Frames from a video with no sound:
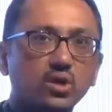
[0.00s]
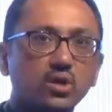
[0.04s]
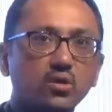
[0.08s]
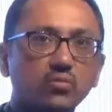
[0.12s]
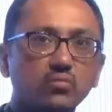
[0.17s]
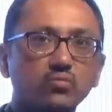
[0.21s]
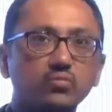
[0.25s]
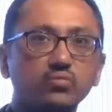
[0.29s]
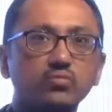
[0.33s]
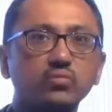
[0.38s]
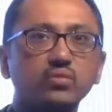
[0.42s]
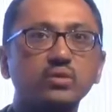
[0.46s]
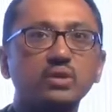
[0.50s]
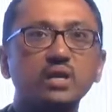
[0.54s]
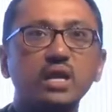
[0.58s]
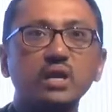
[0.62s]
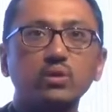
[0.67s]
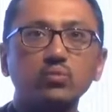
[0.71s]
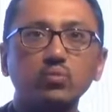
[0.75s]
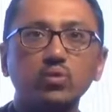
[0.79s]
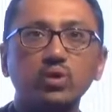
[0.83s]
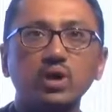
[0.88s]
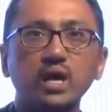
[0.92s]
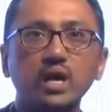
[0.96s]
of
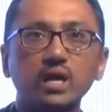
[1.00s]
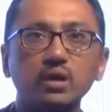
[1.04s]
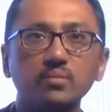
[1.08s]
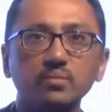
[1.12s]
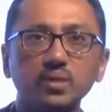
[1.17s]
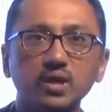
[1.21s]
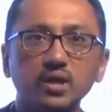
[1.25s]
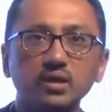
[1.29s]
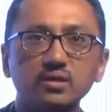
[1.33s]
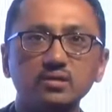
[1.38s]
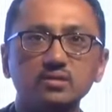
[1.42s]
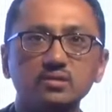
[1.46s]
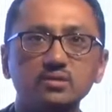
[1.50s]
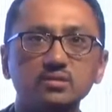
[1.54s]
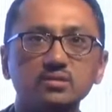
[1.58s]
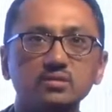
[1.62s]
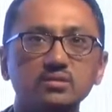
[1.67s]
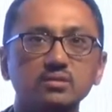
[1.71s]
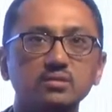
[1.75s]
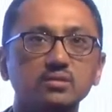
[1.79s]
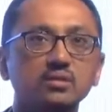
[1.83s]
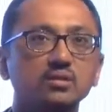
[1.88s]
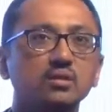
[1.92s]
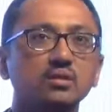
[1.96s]
network
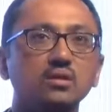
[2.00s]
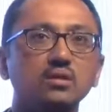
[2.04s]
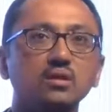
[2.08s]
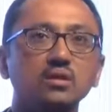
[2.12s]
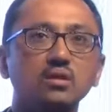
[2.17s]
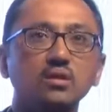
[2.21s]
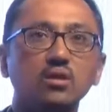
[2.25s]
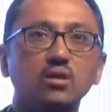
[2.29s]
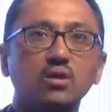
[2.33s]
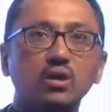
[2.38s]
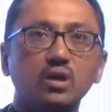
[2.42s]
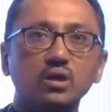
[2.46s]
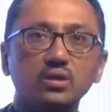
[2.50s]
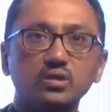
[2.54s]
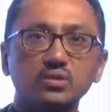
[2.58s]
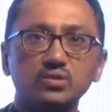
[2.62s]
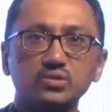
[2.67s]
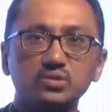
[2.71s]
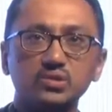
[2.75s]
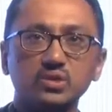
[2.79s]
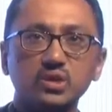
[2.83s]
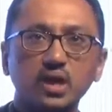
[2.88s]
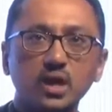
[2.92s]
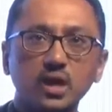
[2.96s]
elements, all
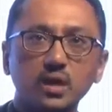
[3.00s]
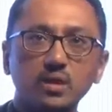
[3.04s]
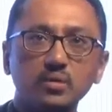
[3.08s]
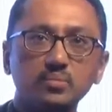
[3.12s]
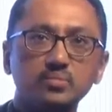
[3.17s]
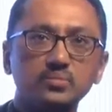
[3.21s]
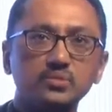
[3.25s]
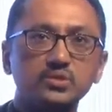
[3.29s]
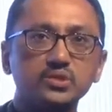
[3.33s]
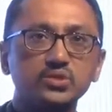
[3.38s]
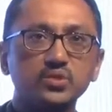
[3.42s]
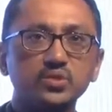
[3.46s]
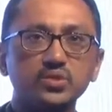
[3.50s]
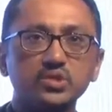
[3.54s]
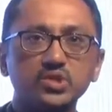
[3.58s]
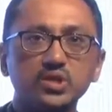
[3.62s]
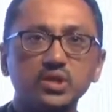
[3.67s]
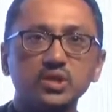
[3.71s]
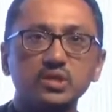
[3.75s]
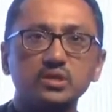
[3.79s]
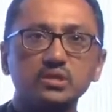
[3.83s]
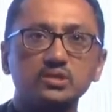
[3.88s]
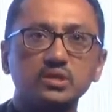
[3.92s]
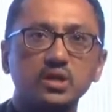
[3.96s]
those hubs,
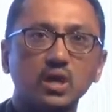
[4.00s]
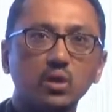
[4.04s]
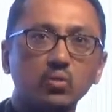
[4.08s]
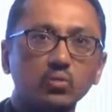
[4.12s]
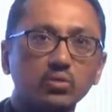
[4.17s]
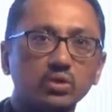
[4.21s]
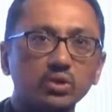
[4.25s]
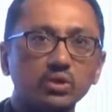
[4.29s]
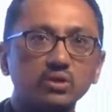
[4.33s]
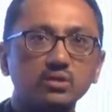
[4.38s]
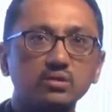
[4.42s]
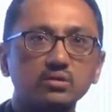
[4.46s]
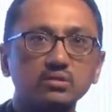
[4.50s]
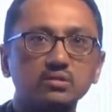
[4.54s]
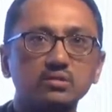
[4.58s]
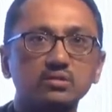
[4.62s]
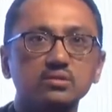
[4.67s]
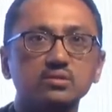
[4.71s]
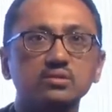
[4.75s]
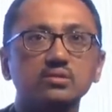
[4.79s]
switches, routers,